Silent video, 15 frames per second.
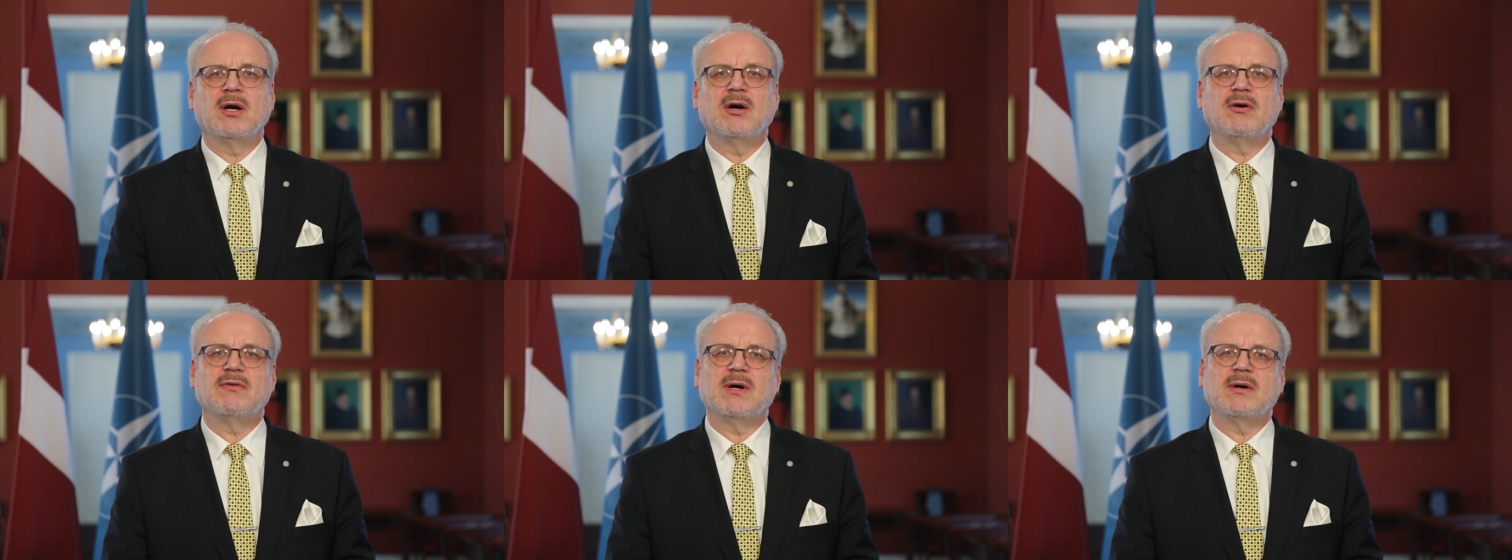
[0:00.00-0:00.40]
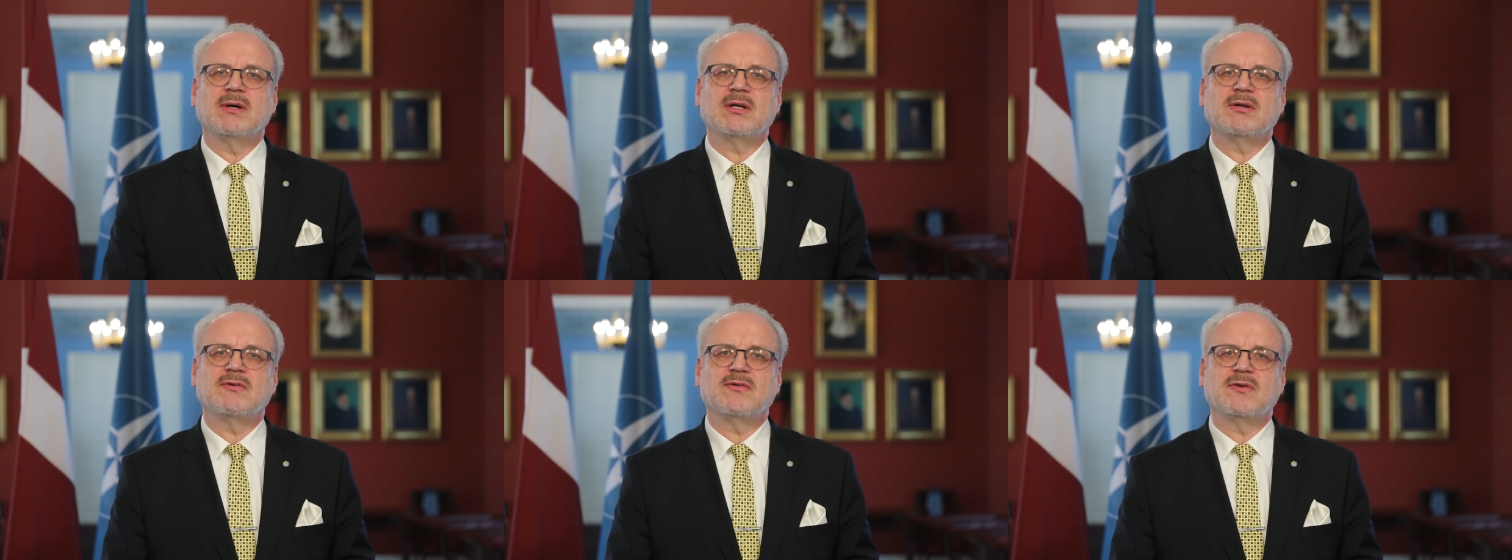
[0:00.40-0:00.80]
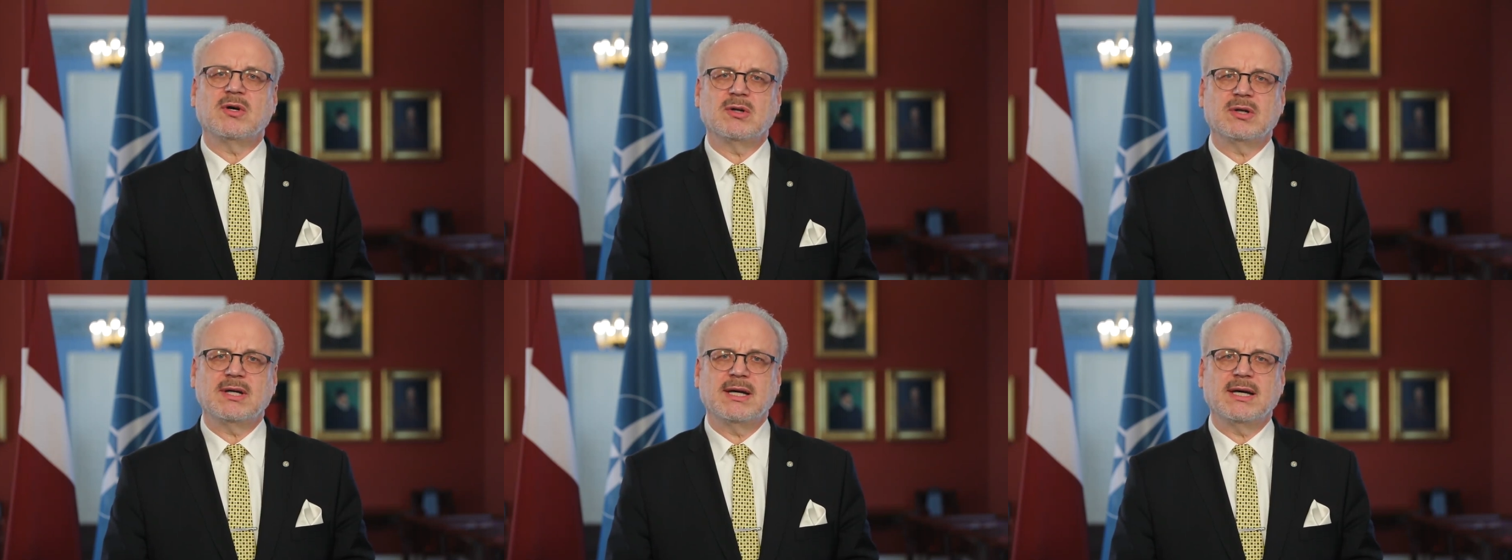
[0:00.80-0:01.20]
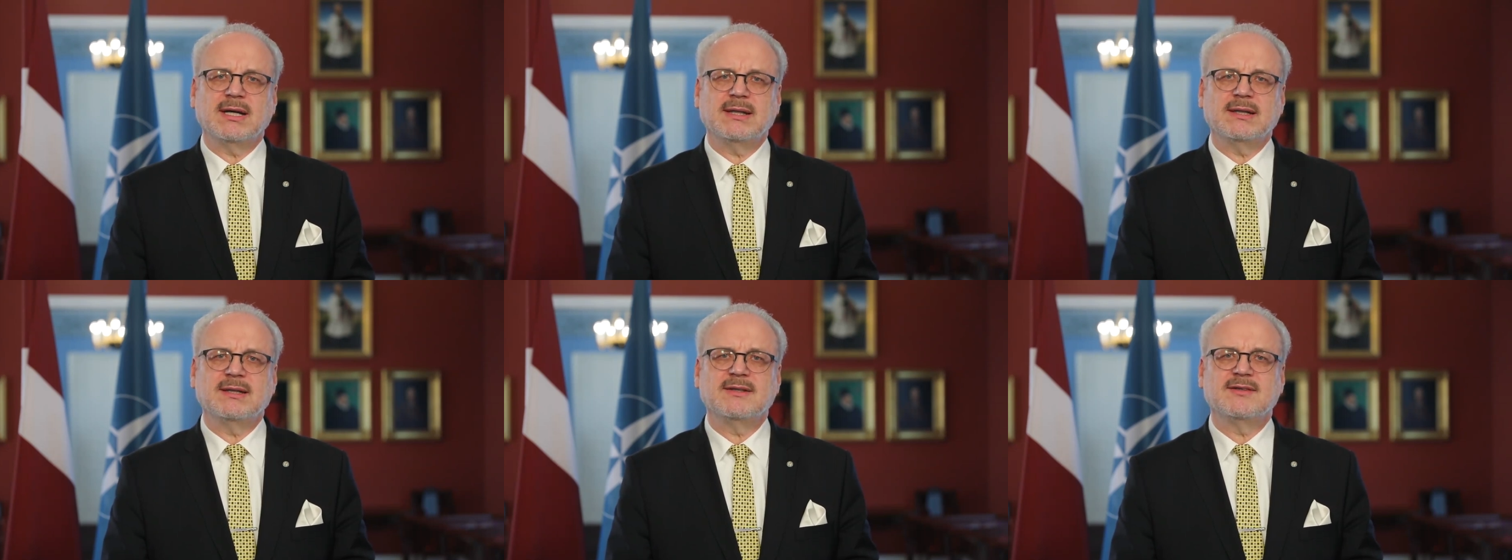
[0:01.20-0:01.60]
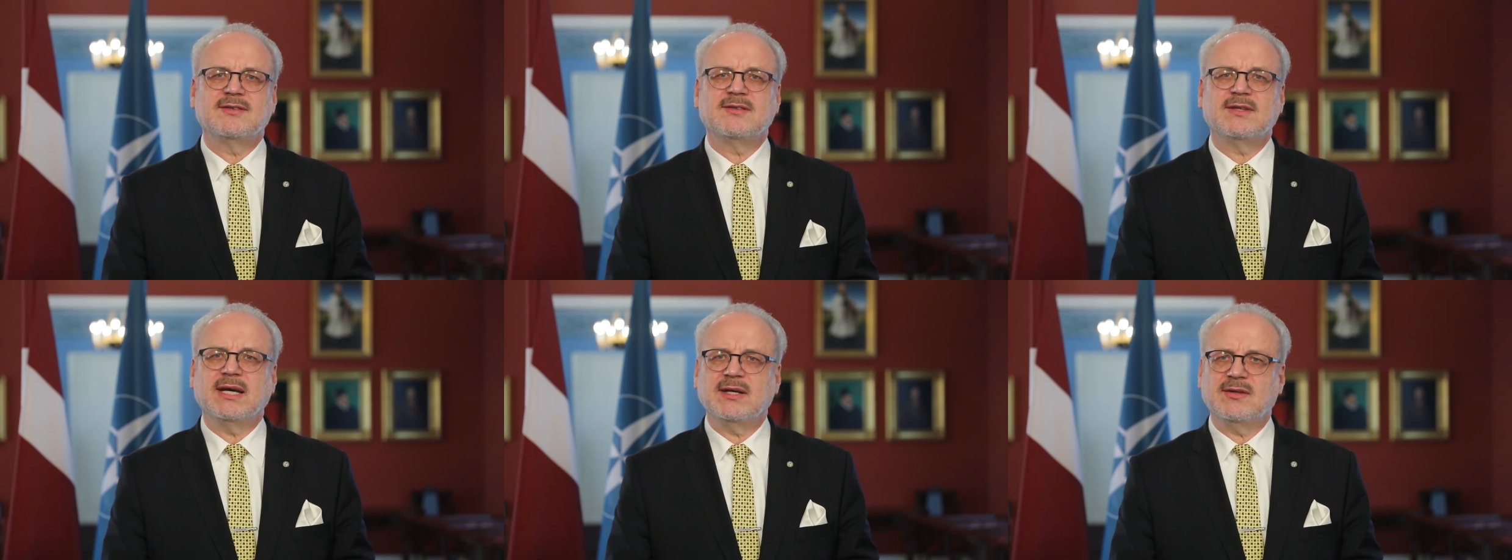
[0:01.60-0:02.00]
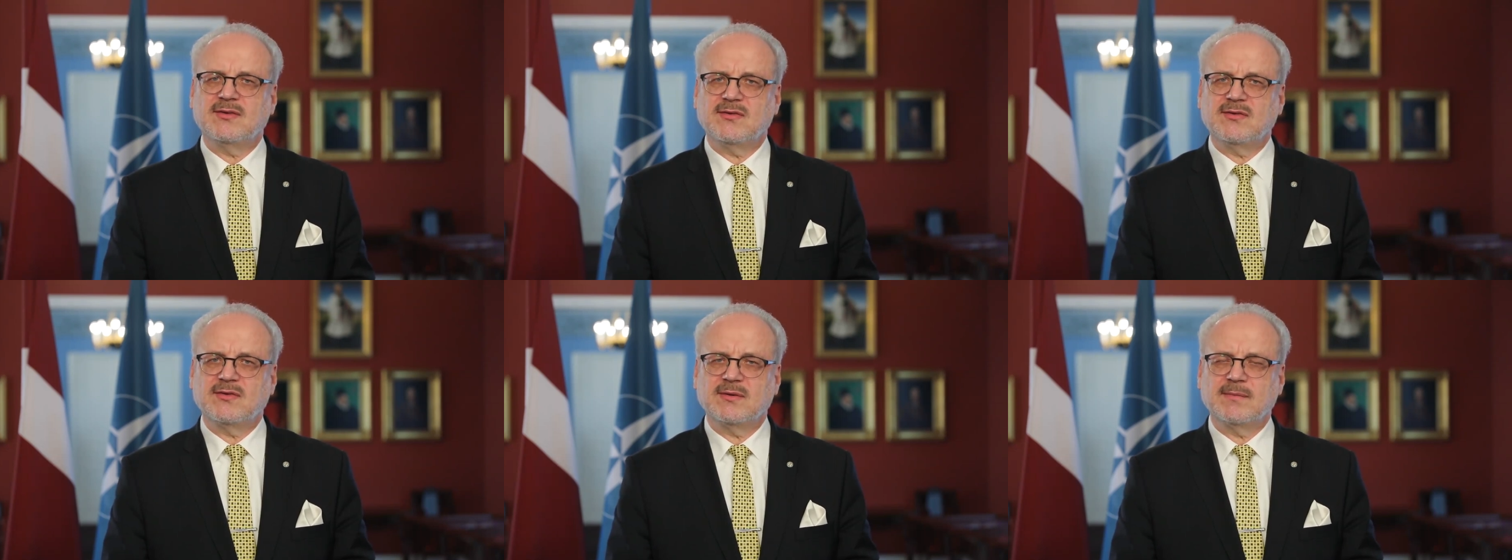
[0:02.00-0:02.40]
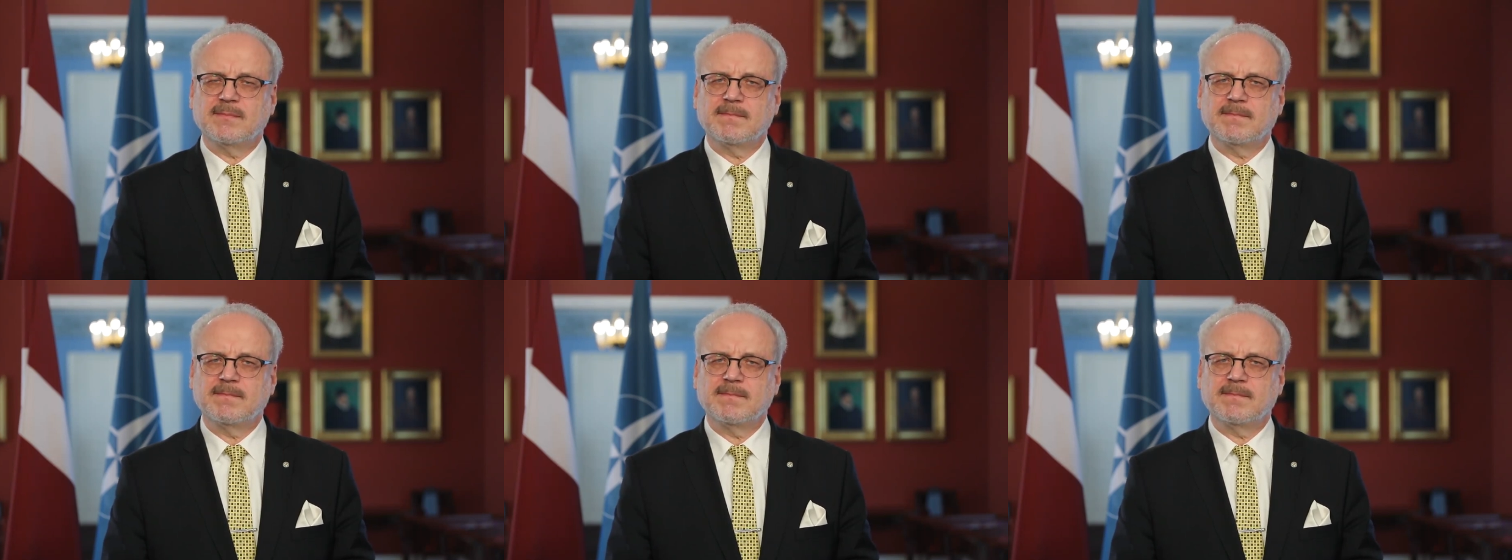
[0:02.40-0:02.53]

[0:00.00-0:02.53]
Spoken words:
of our frontline states.